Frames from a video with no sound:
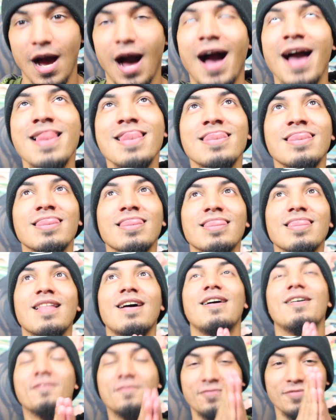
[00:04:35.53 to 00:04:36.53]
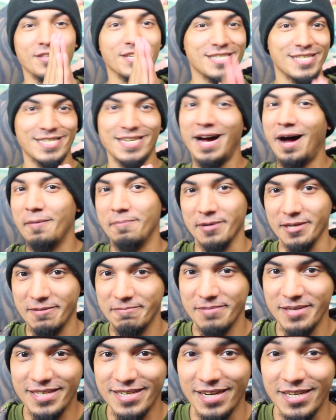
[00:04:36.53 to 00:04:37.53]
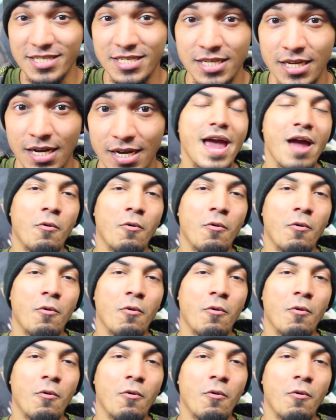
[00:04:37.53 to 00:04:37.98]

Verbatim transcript: I love this topic because,